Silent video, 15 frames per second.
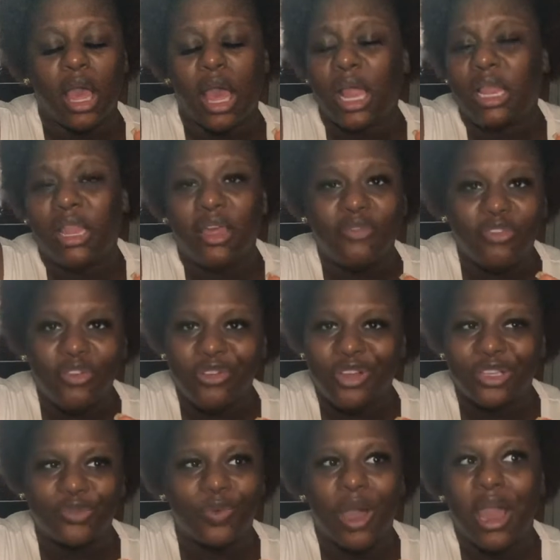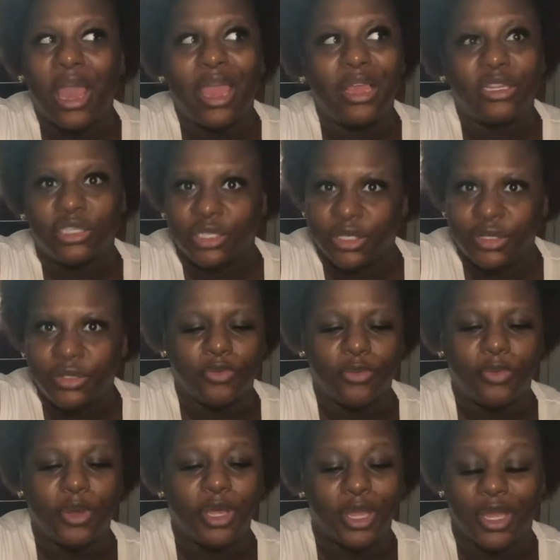I love you because why hate you? But
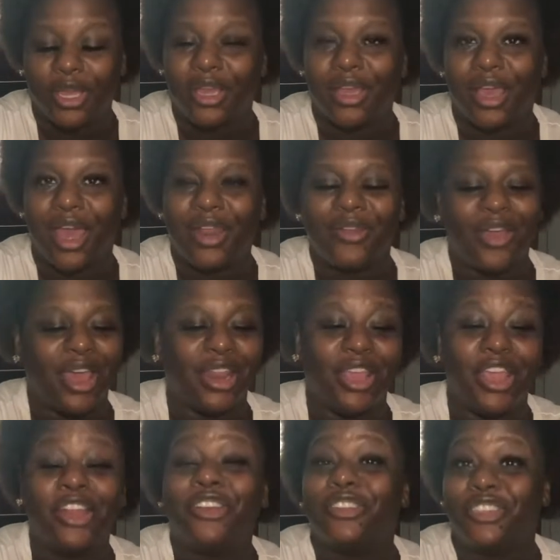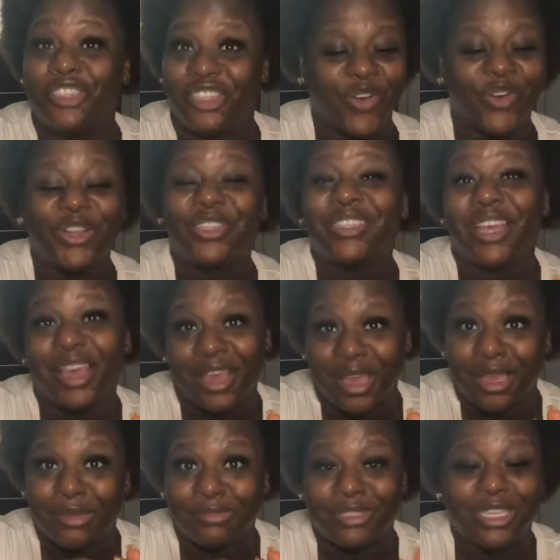look, I don't have the energy or the
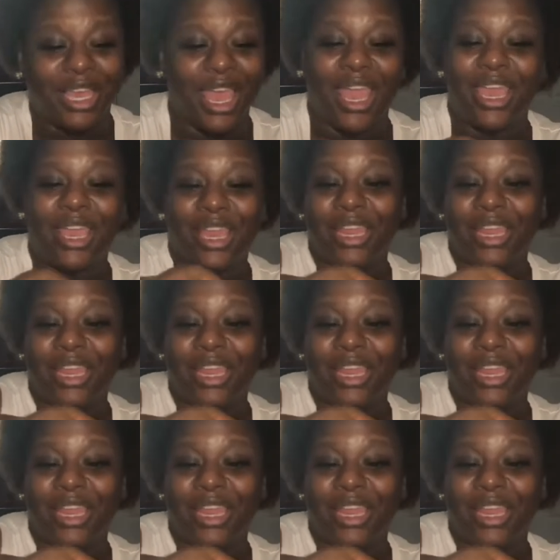time to hate